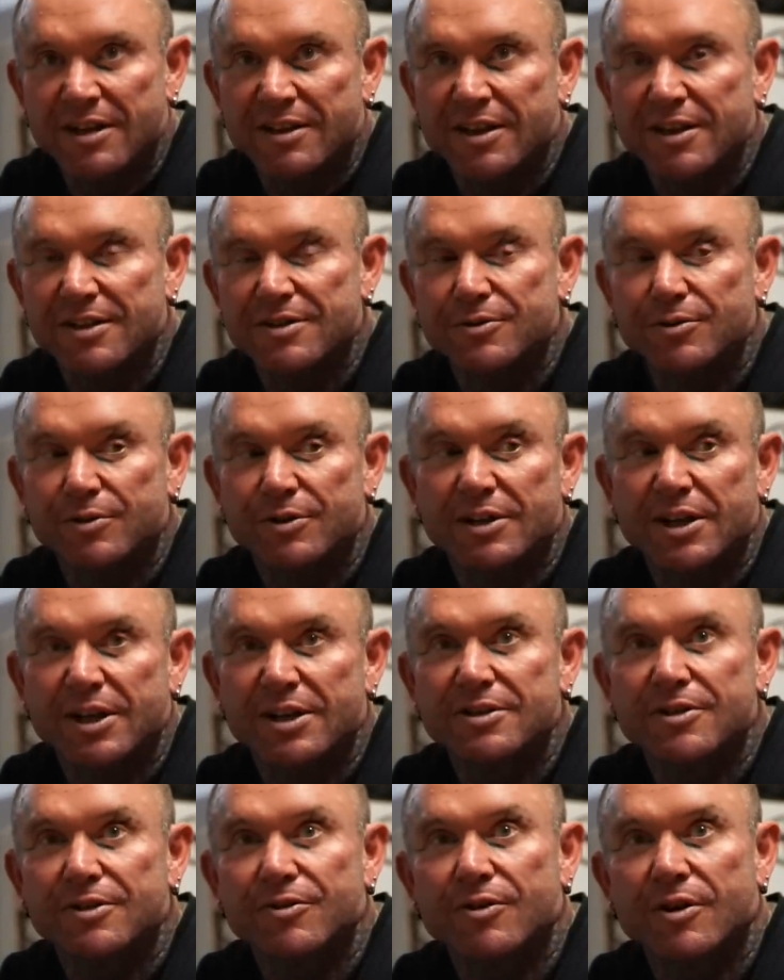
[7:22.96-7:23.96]
that sort of
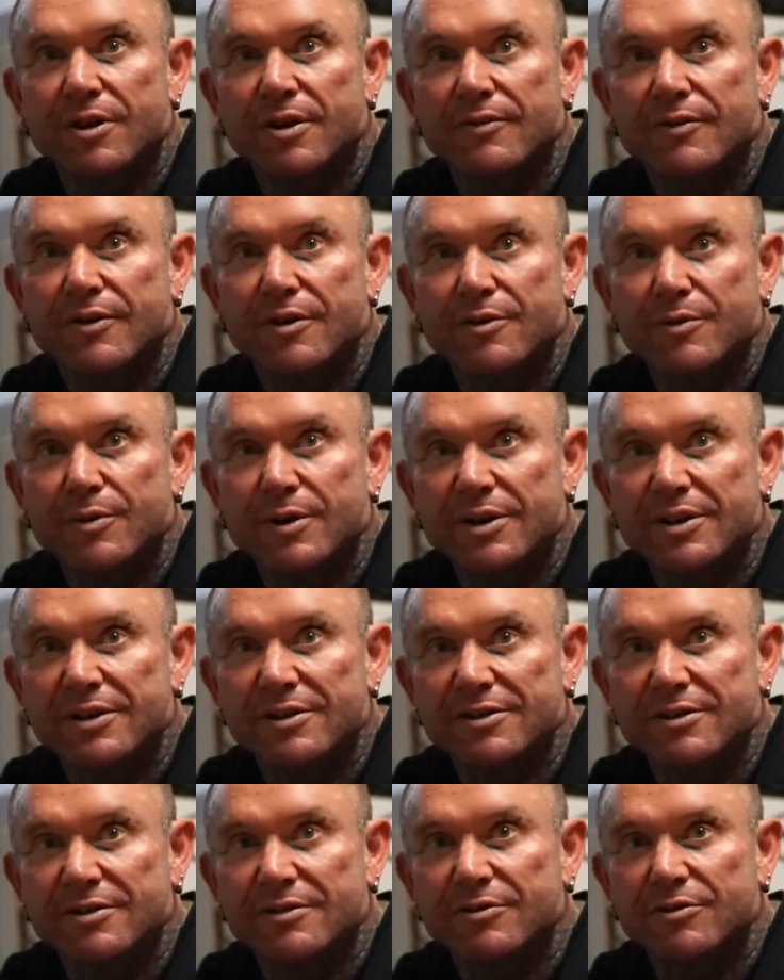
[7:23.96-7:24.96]
takes the craving away
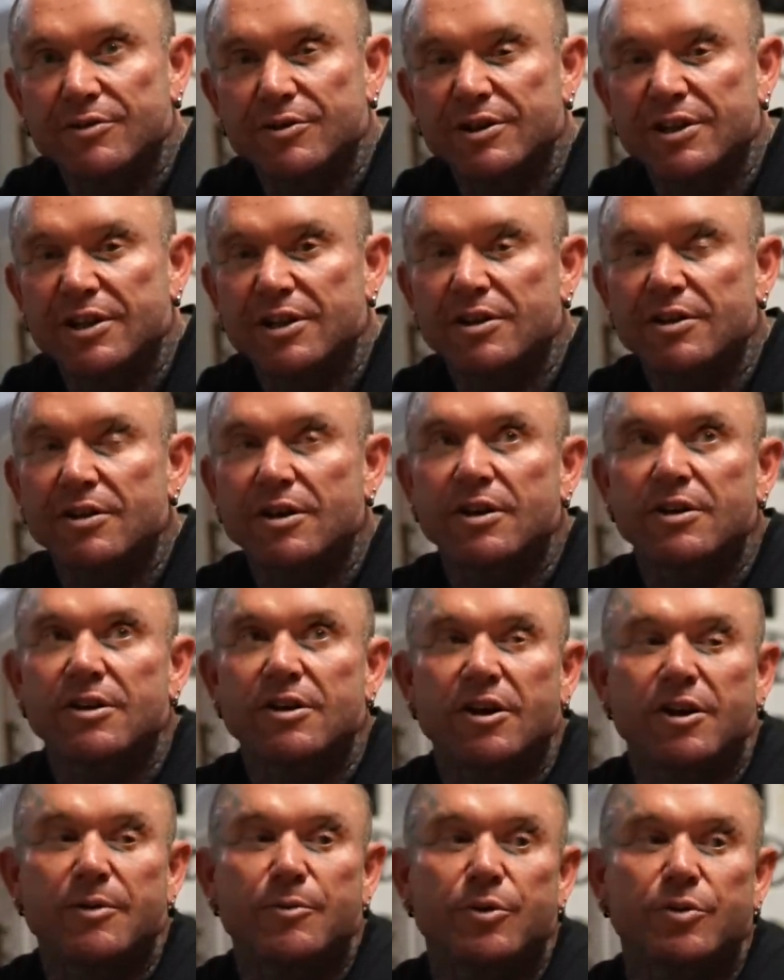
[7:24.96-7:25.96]
so or then at night
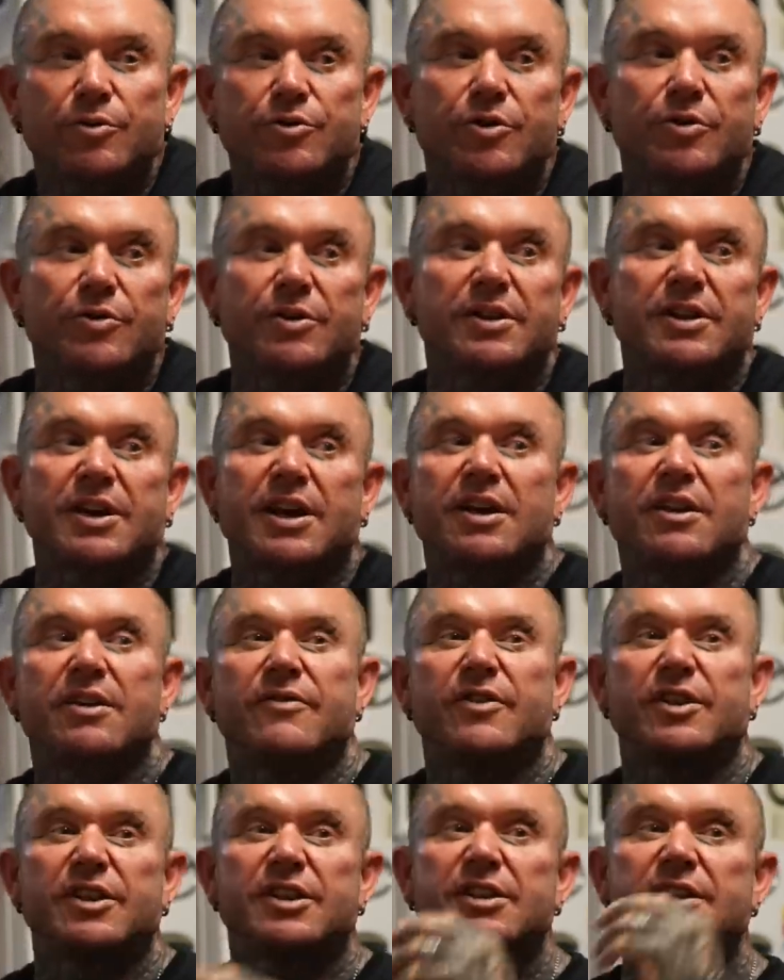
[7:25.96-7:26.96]
time or during the day
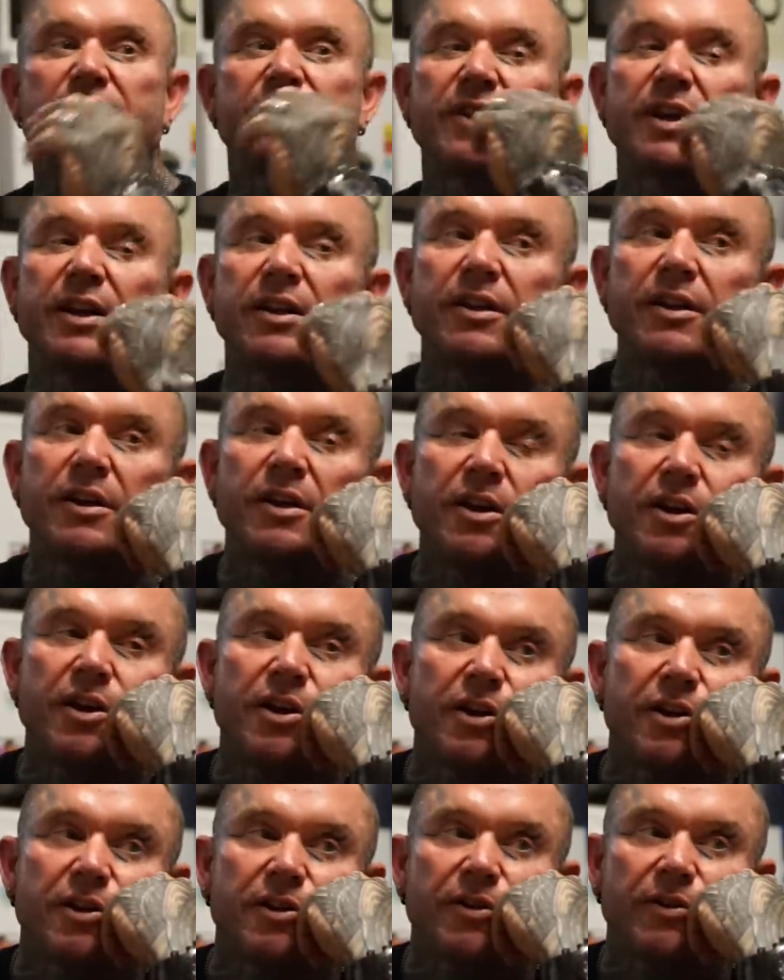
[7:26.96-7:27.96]
even I just have that
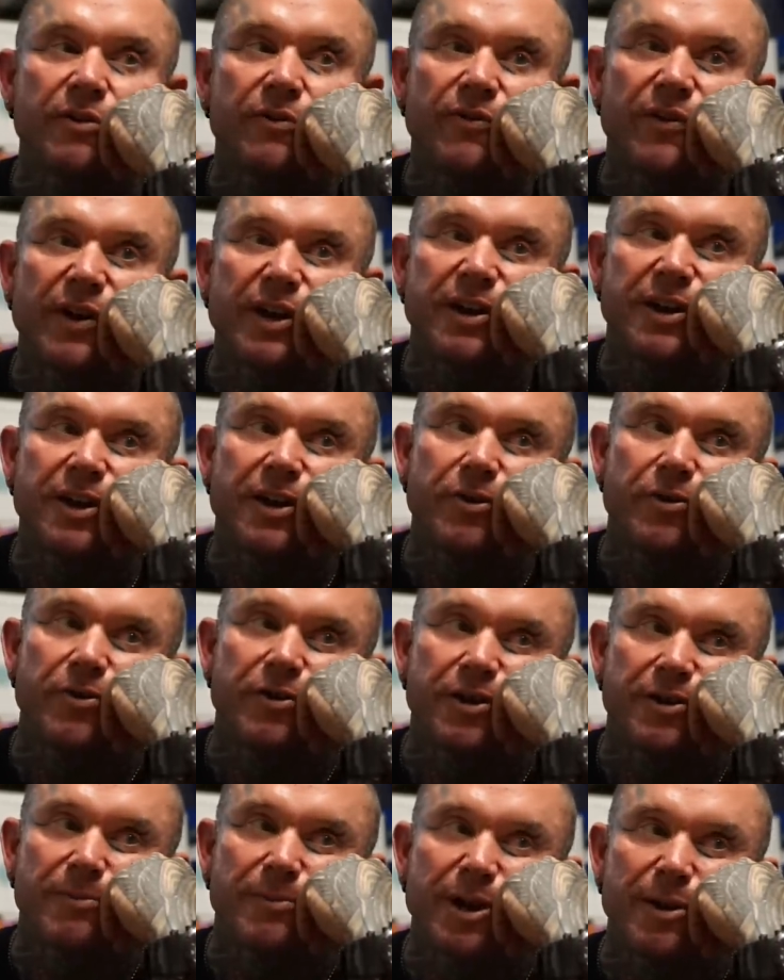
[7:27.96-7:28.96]
non-fat
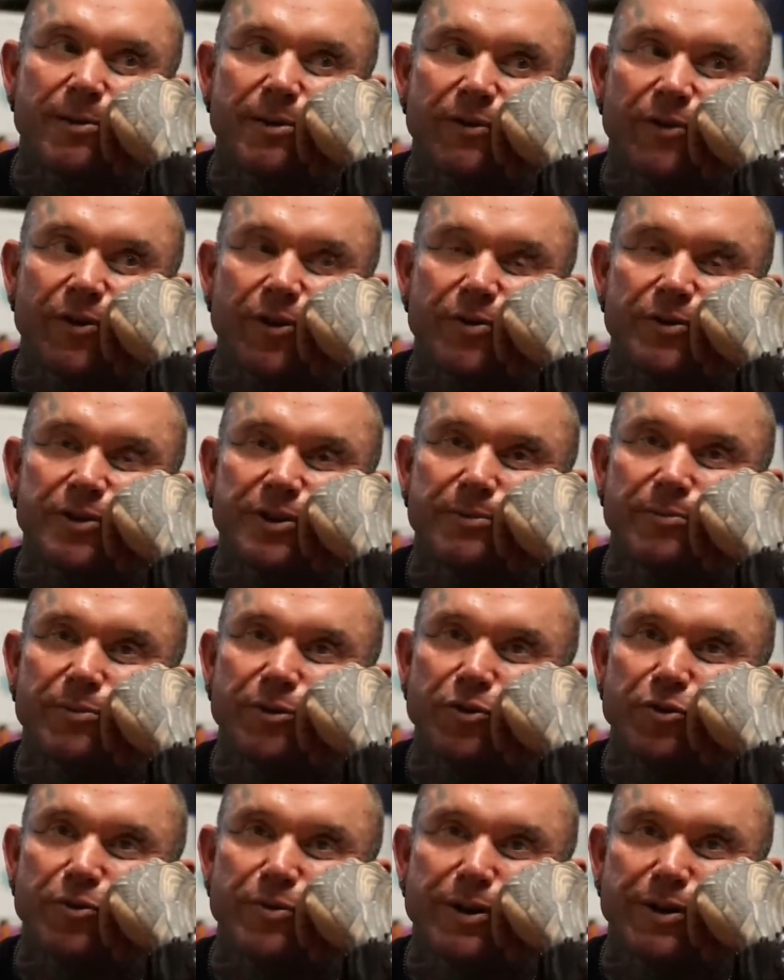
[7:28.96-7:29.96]
yogurt and maybe throw some
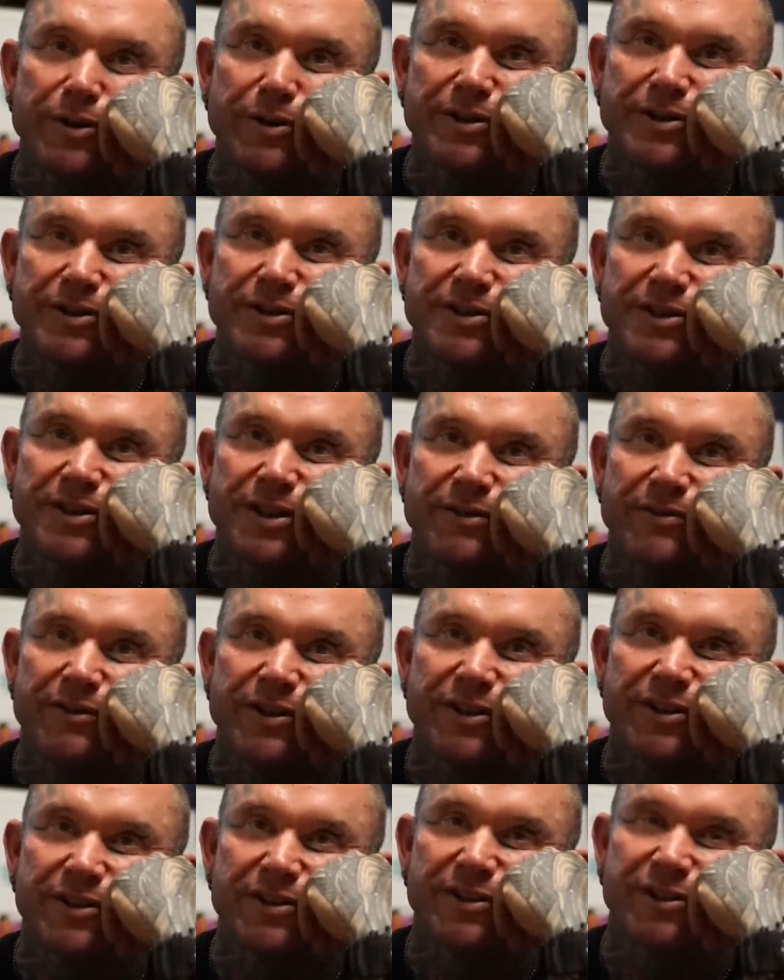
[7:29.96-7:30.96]
blueberries and stuff
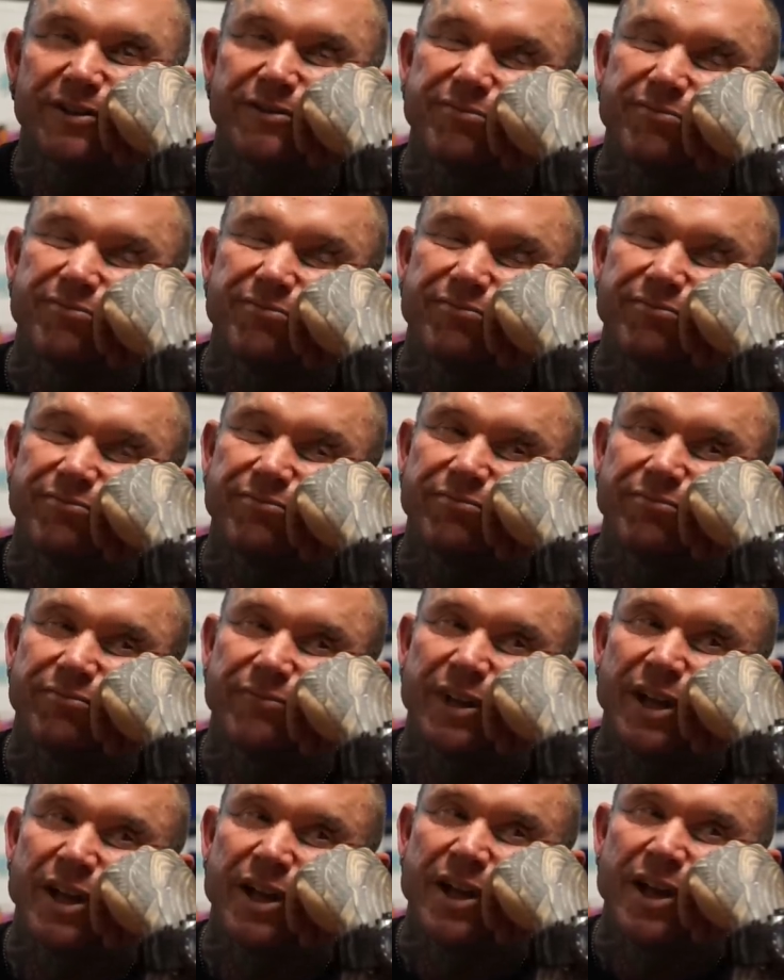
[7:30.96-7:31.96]
in it so
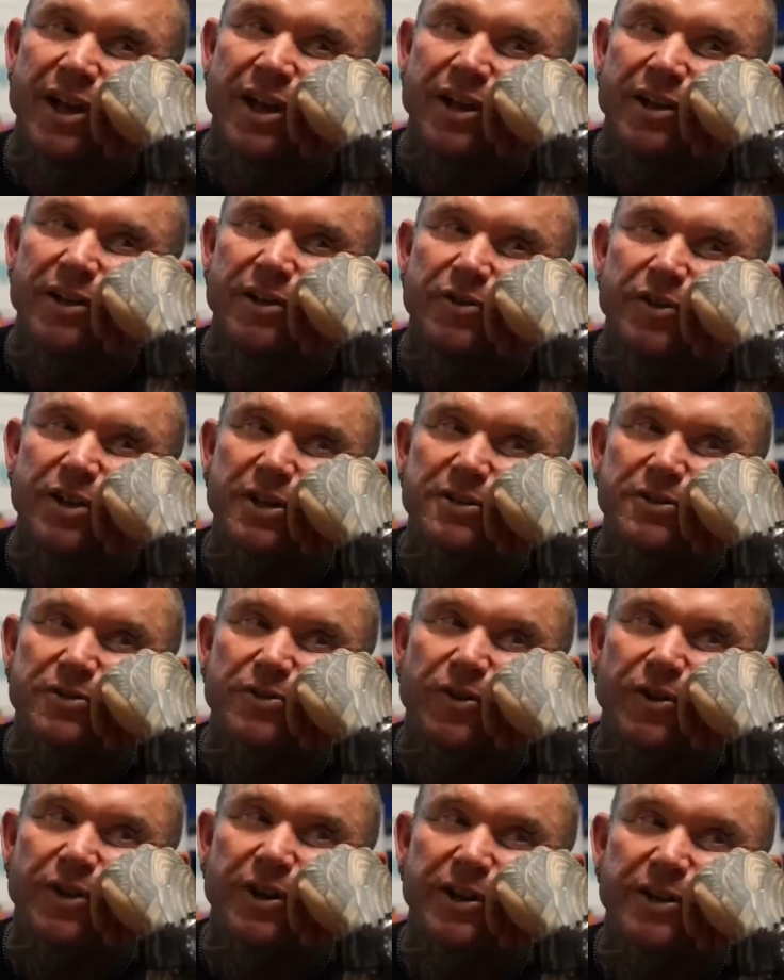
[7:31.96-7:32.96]
you just
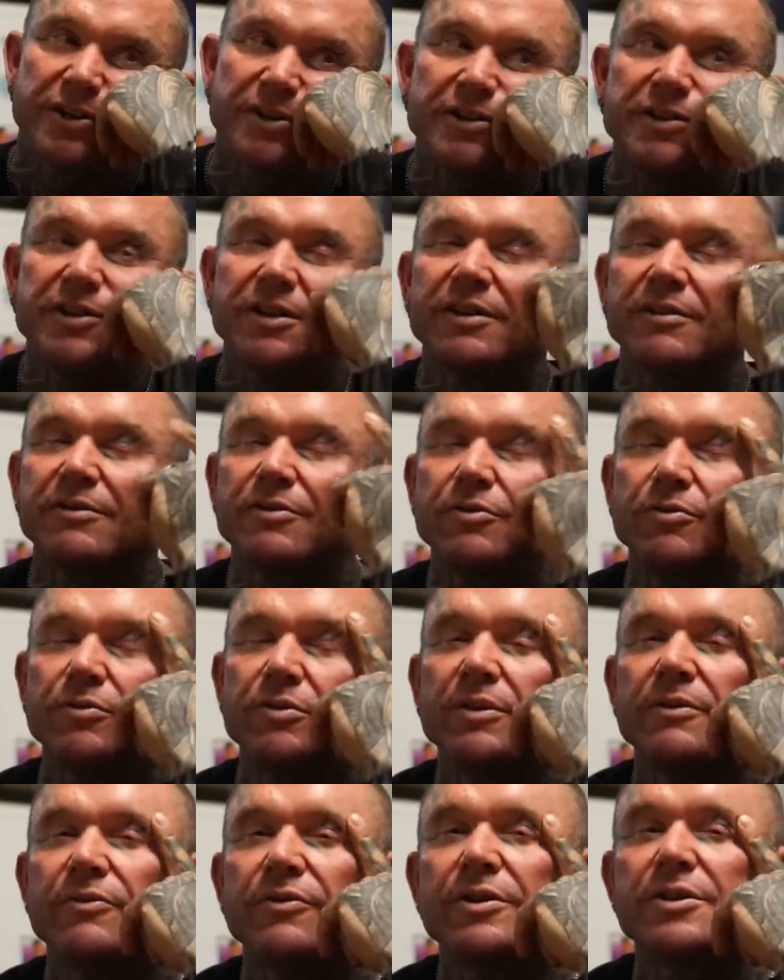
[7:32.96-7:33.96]
try and you know do
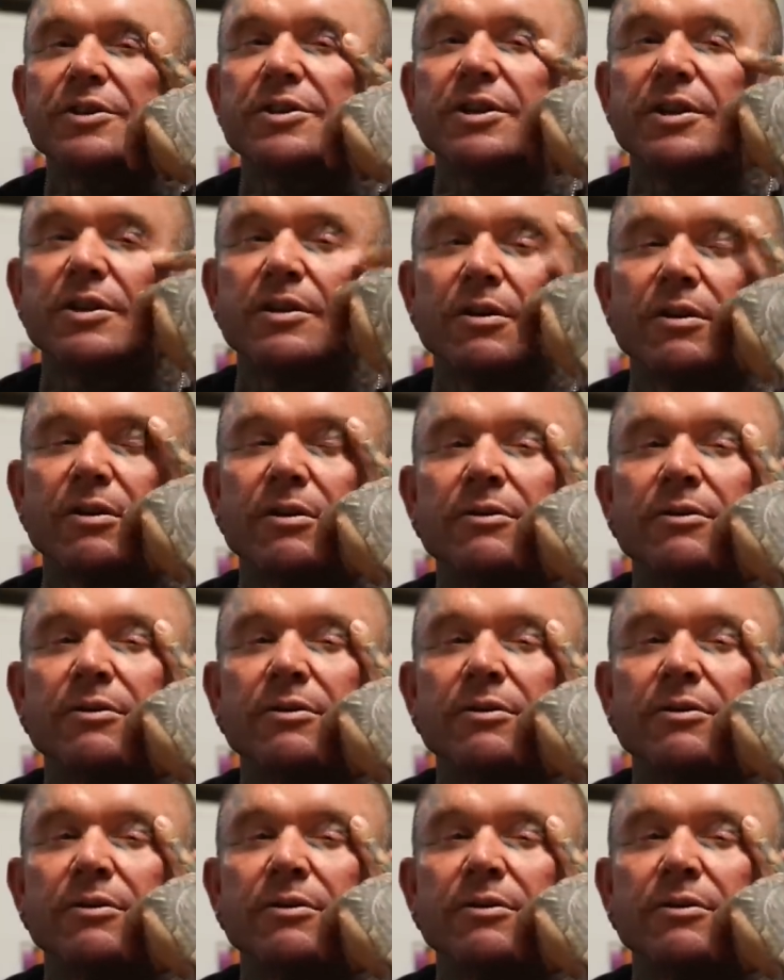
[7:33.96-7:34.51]
different shit